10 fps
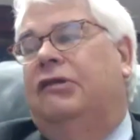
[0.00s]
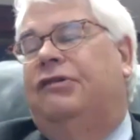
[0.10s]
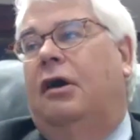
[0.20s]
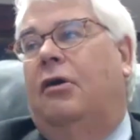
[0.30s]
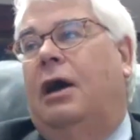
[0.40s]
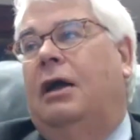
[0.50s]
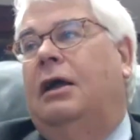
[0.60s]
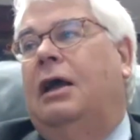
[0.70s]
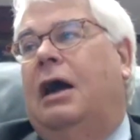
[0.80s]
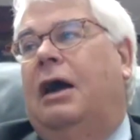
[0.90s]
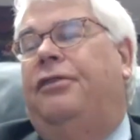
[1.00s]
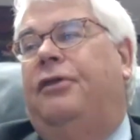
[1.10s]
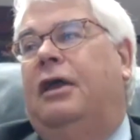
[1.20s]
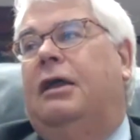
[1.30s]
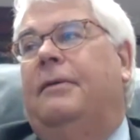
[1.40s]
So I
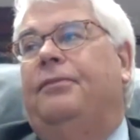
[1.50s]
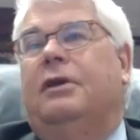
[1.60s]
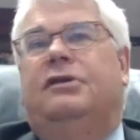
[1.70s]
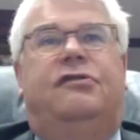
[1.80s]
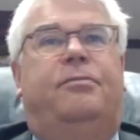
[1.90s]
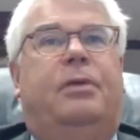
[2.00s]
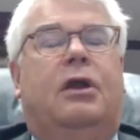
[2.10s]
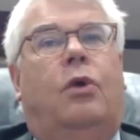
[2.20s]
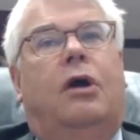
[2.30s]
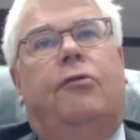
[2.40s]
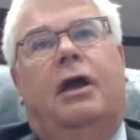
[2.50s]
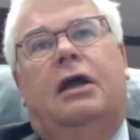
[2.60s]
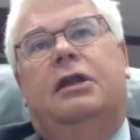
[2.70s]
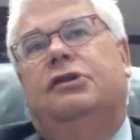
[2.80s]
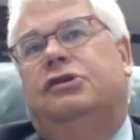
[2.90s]
think just being
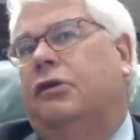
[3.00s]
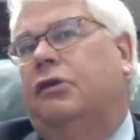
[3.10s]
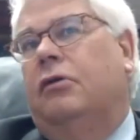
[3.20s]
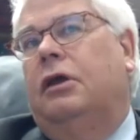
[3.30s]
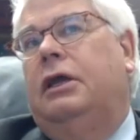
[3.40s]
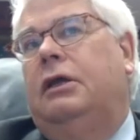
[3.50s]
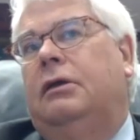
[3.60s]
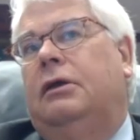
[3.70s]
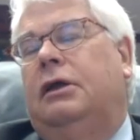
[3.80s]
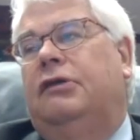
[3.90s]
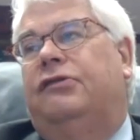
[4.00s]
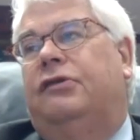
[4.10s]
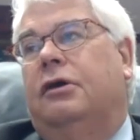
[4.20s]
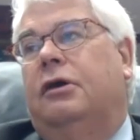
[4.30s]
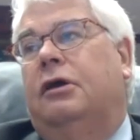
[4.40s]
well-rounded generally is
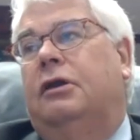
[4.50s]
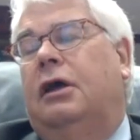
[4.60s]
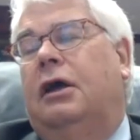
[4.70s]
good.